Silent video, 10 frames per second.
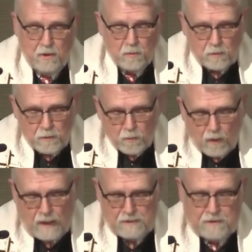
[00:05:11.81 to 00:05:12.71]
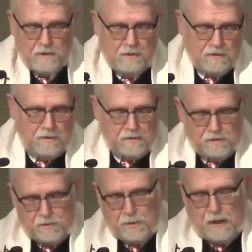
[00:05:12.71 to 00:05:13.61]
When we watch the
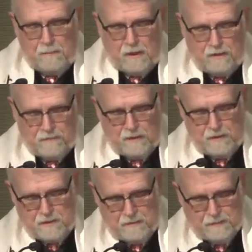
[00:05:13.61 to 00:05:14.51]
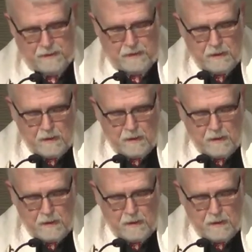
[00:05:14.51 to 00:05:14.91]
drama of the Nativity,